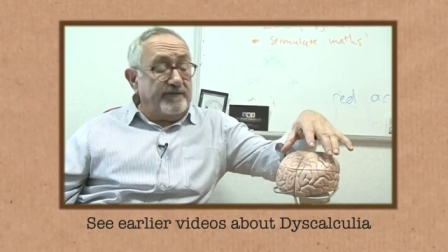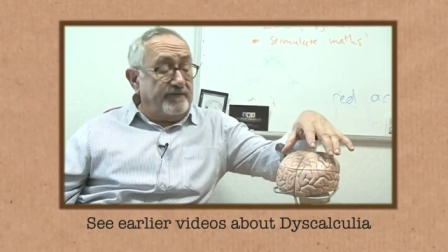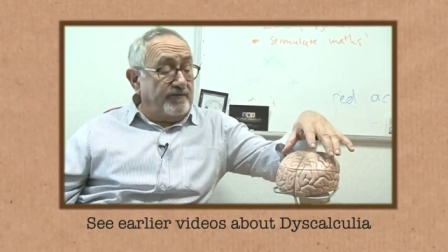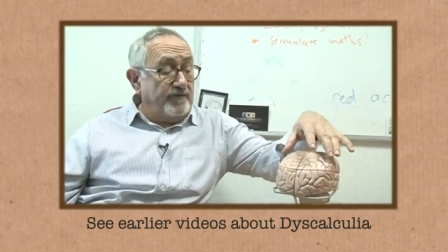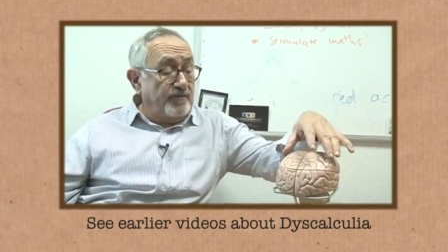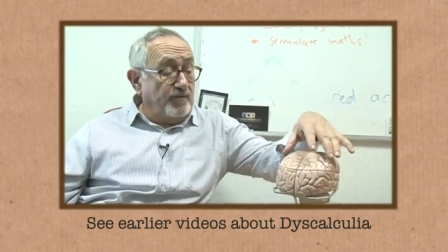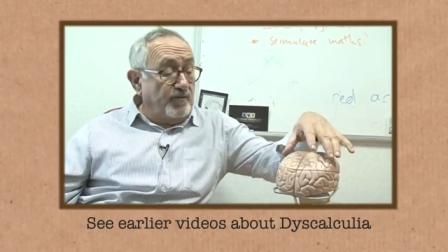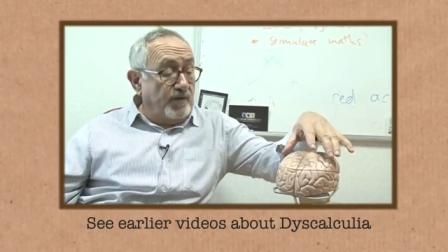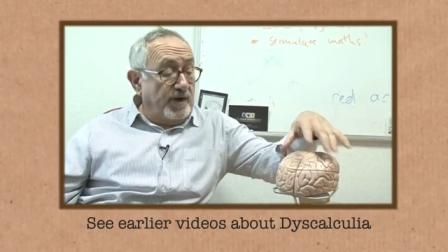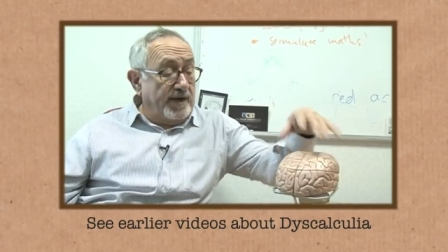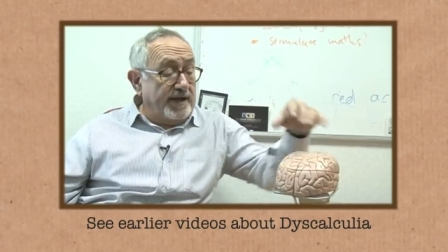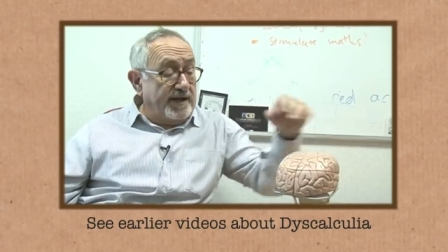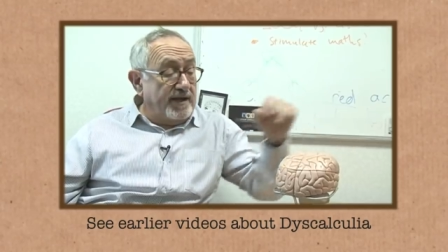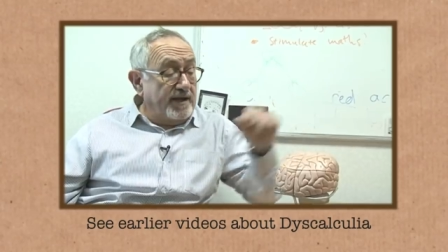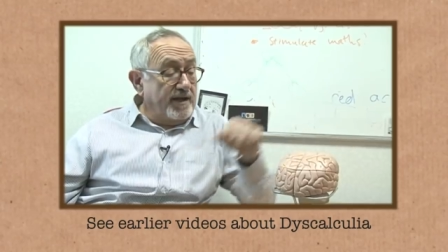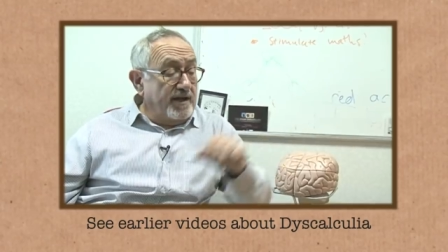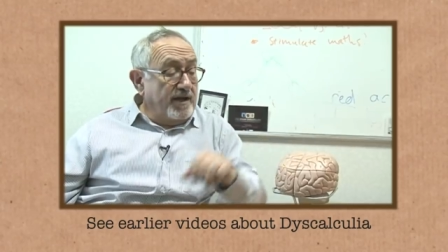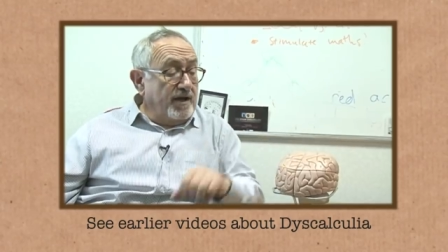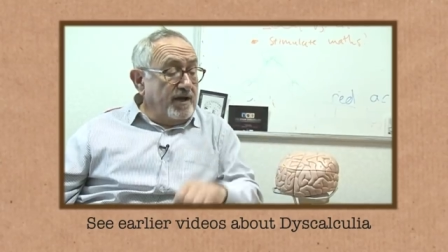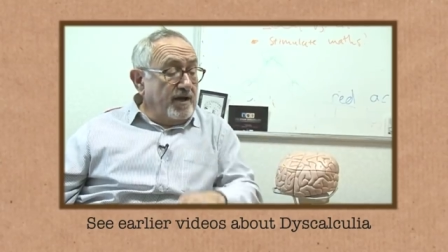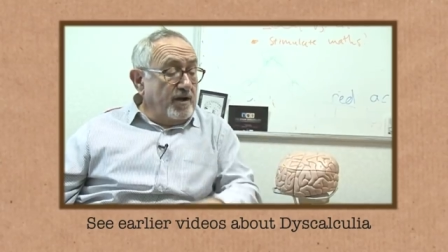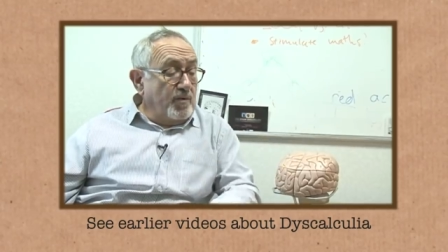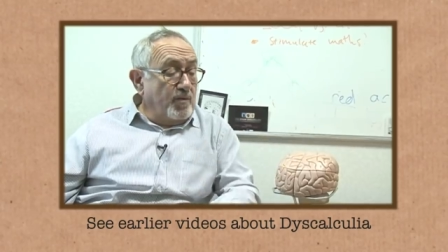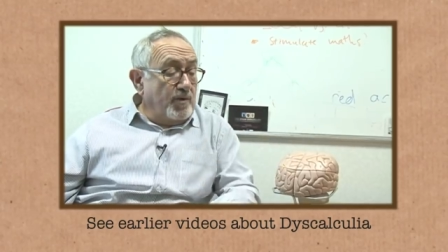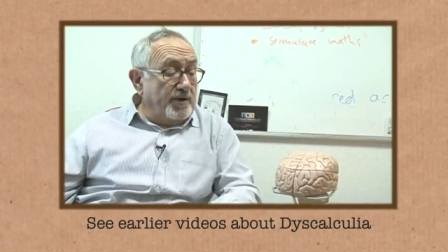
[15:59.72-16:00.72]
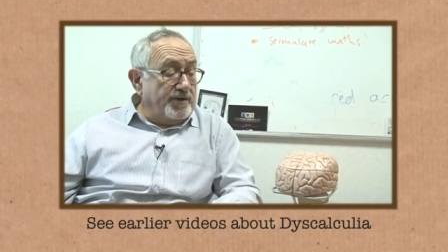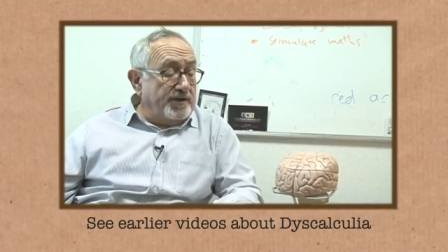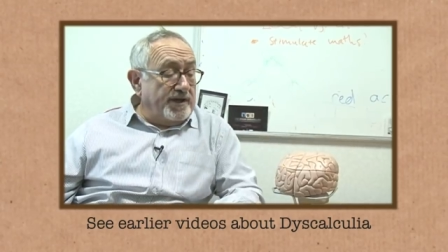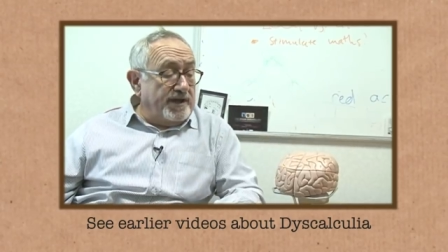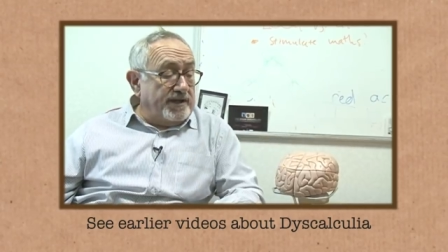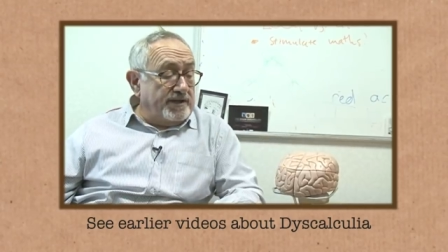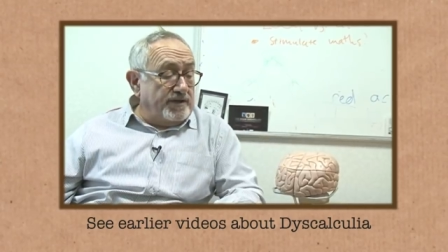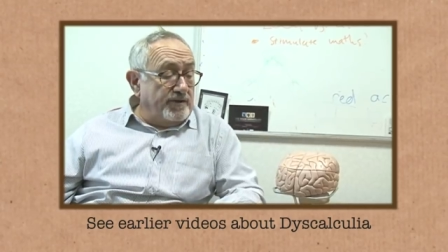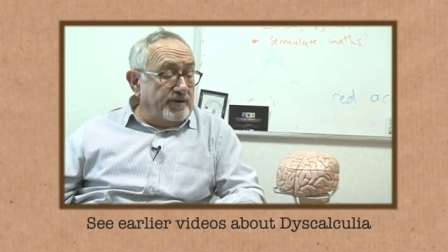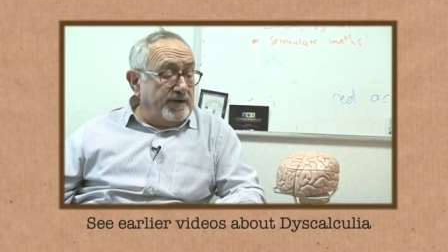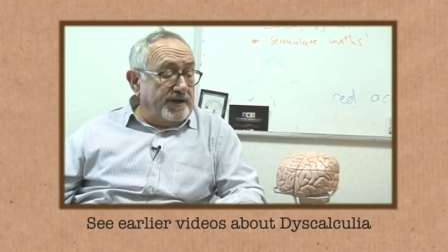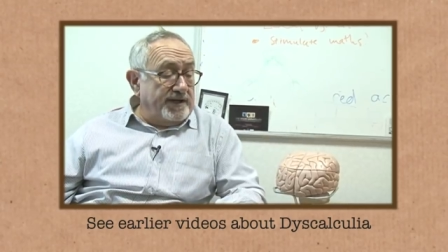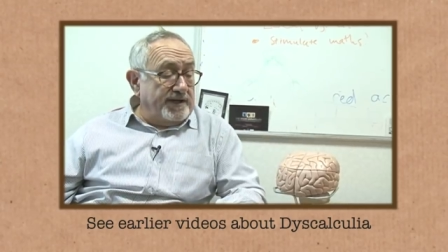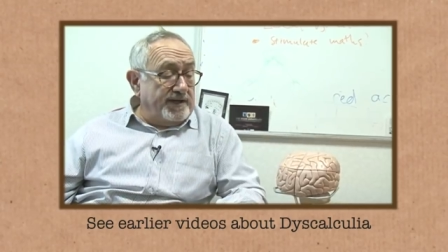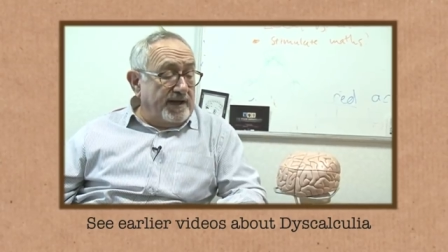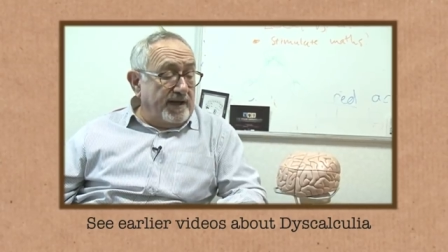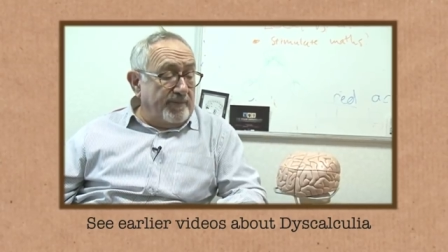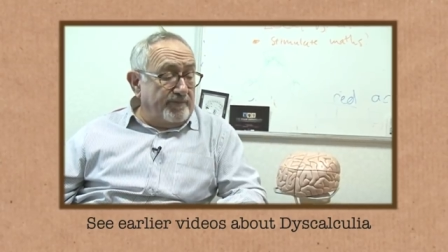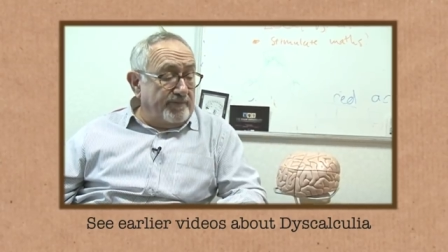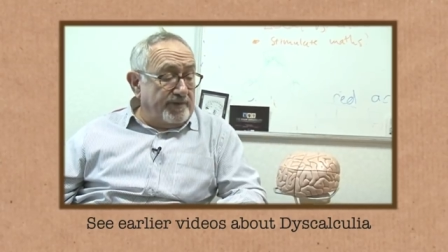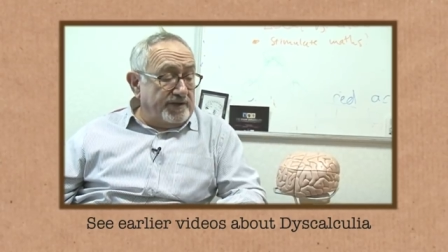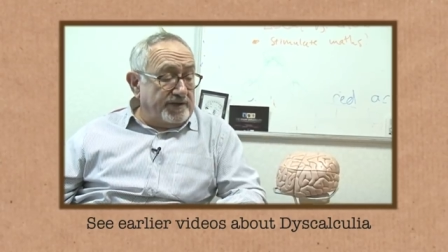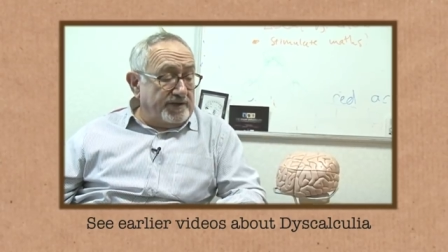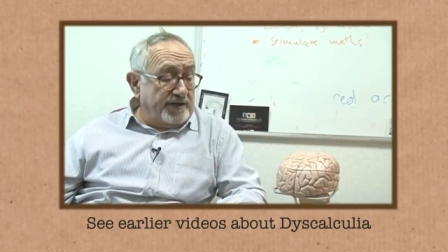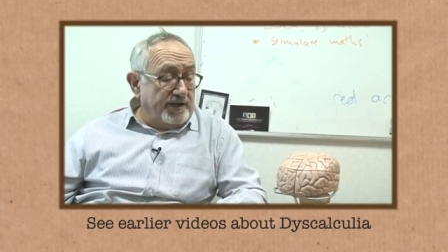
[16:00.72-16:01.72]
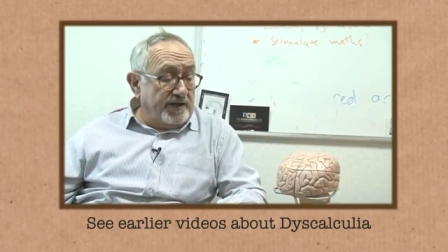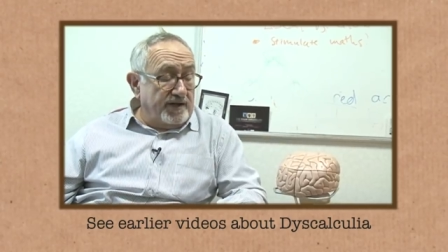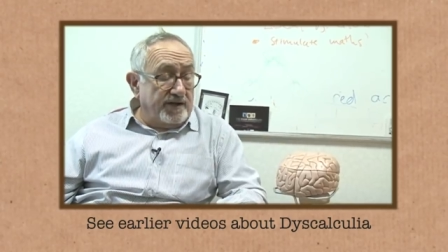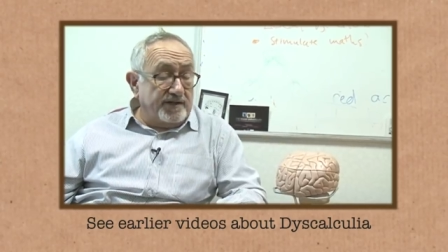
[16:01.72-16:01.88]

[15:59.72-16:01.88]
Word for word: like 5% of the population,